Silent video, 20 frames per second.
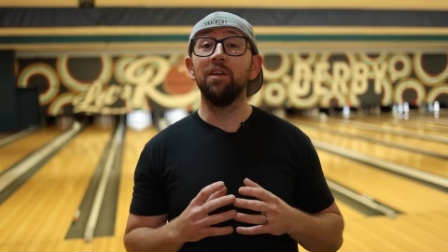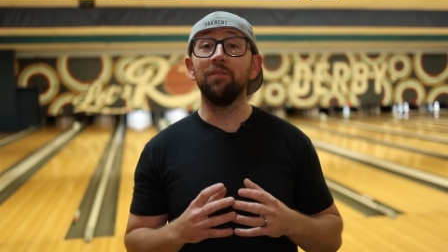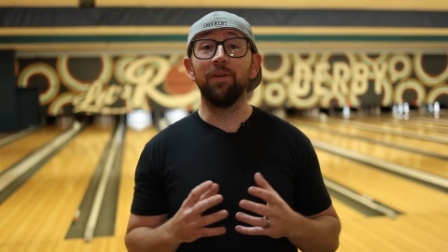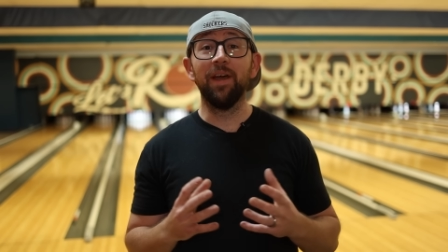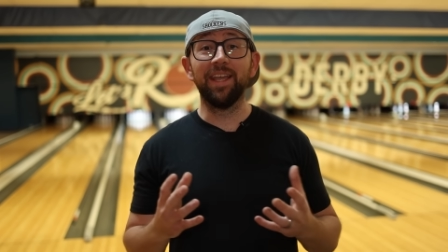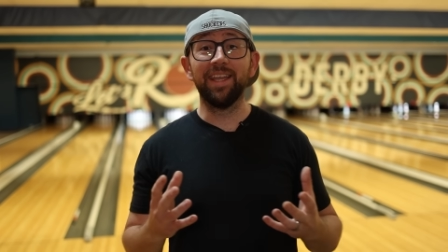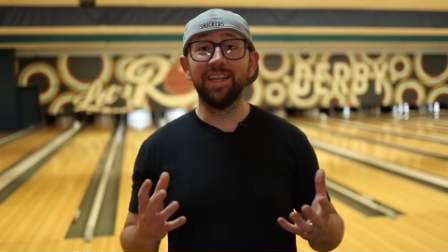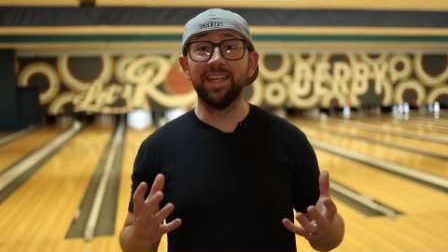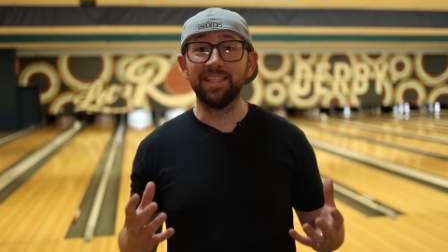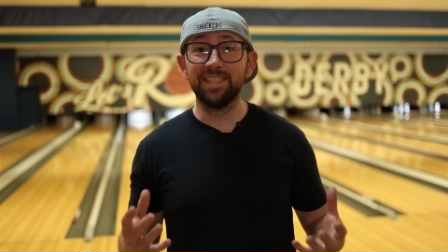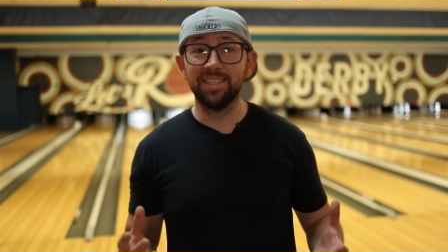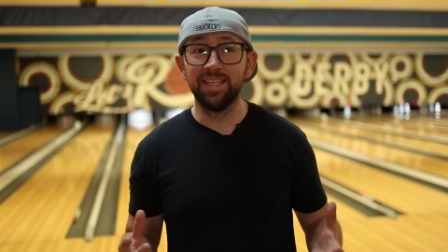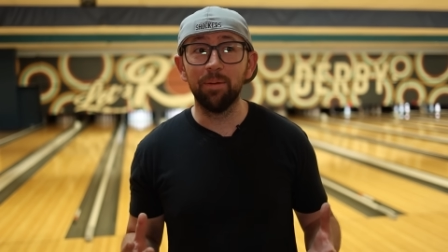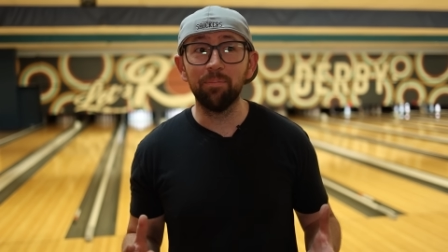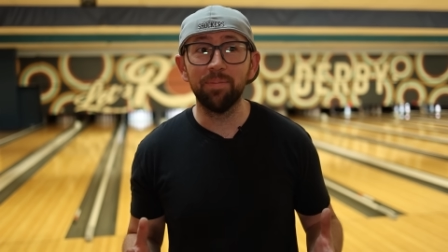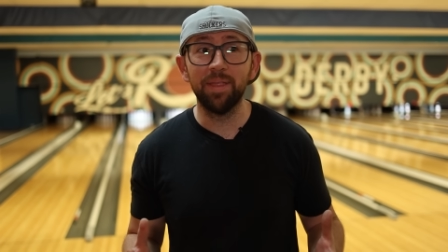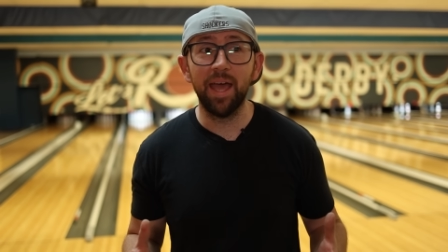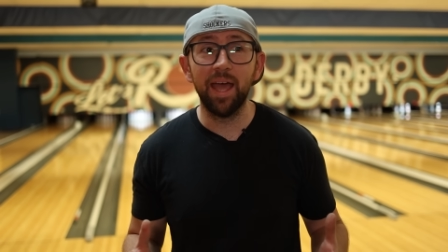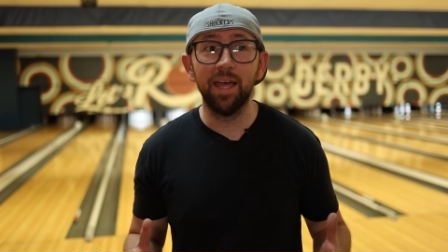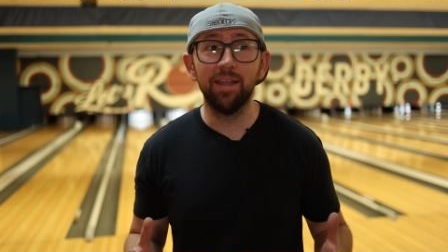If I can
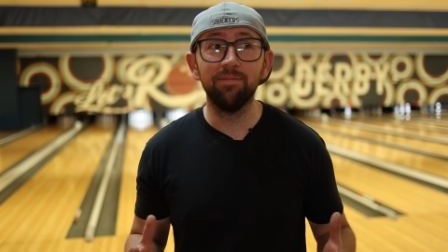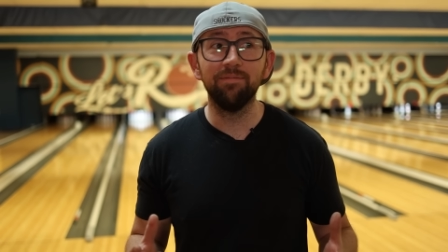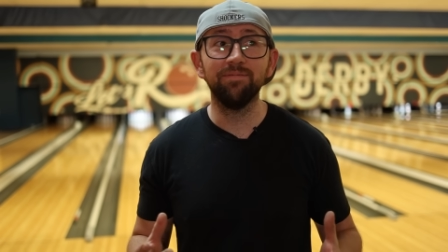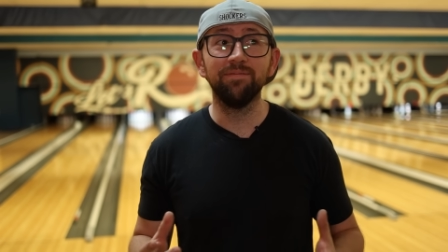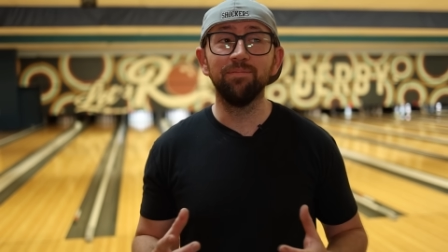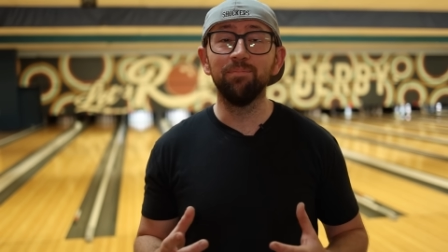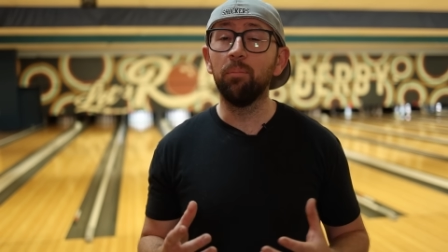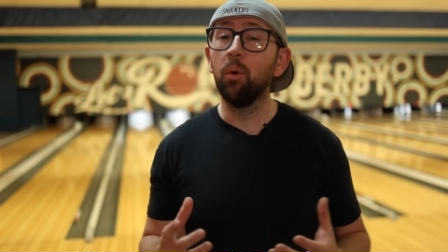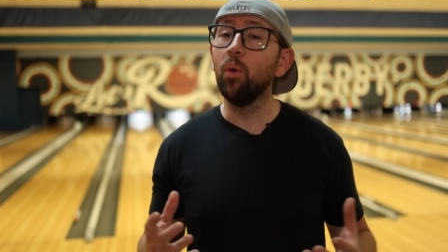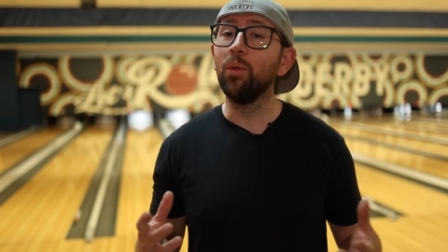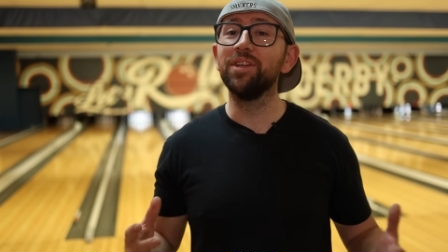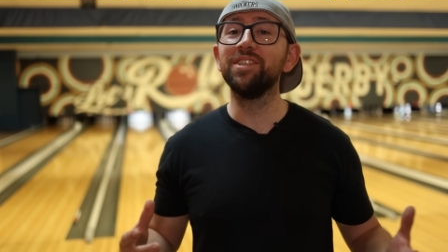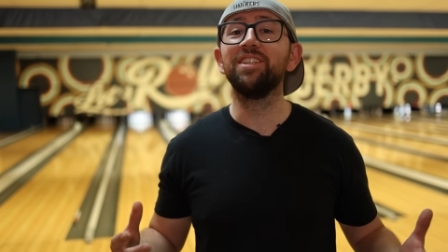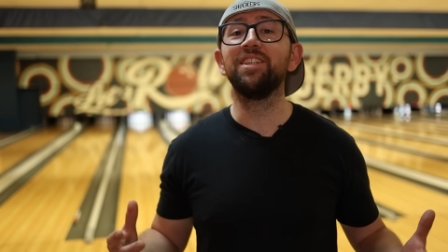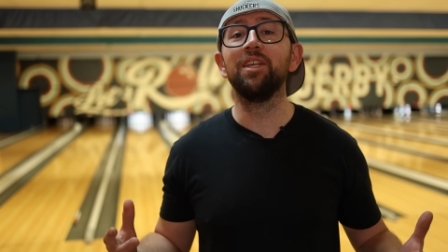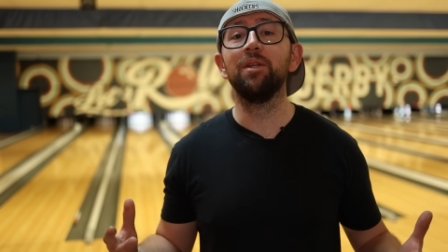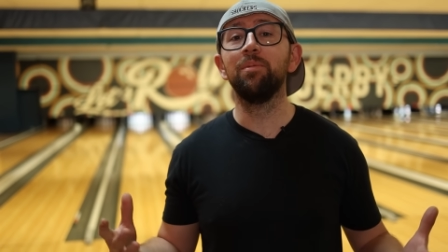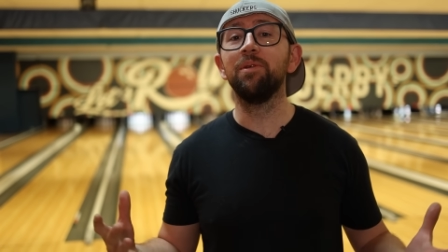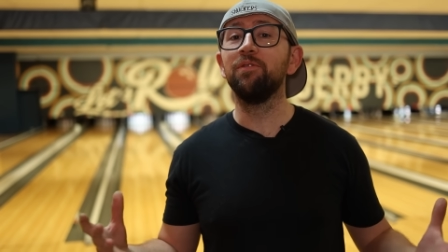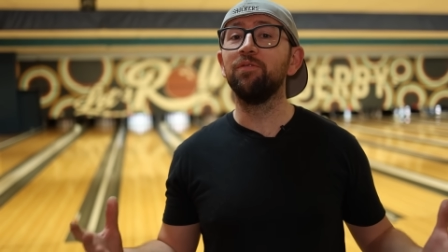accept that, bowling's
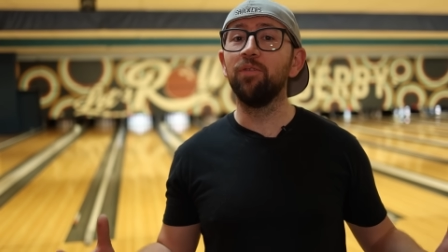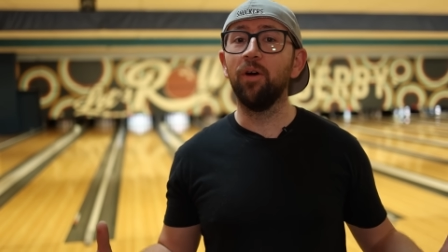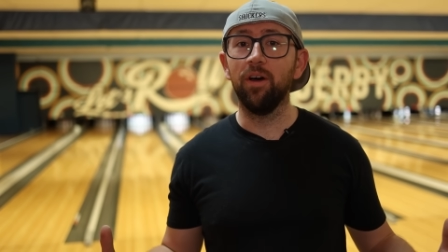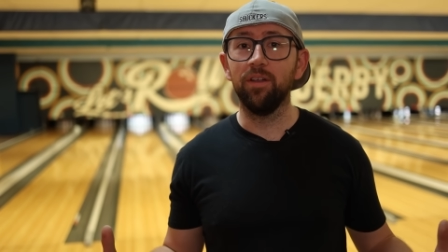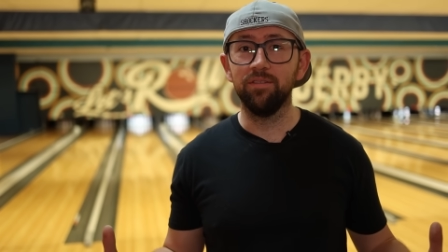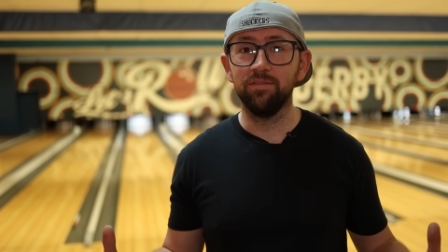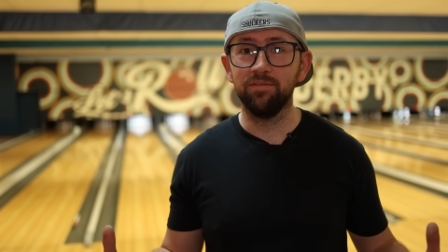gonna be fun.